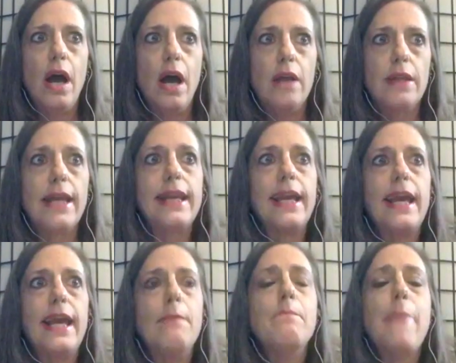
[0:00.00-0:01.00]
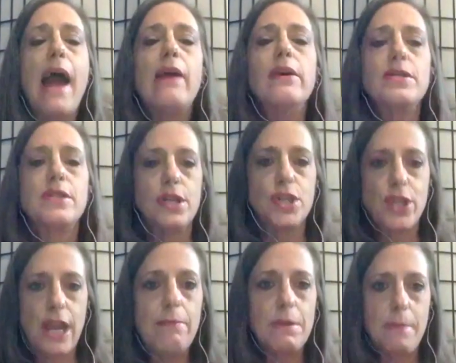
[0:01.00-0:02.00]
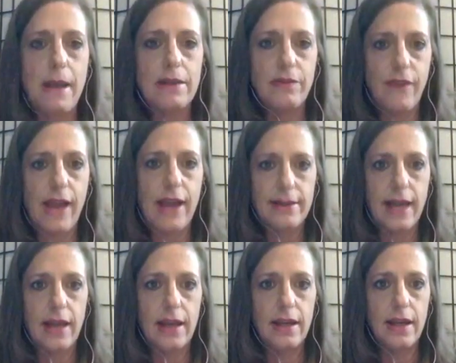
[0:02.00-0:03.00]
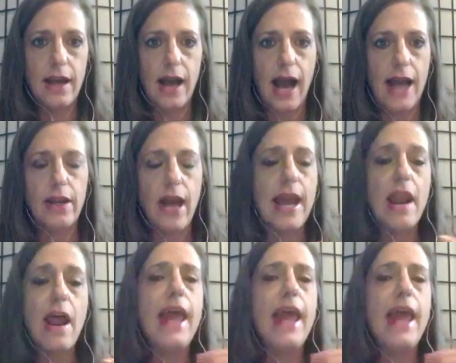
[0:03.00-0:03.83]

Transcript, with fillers: like embarrassed and ashamed about the fact that I, and,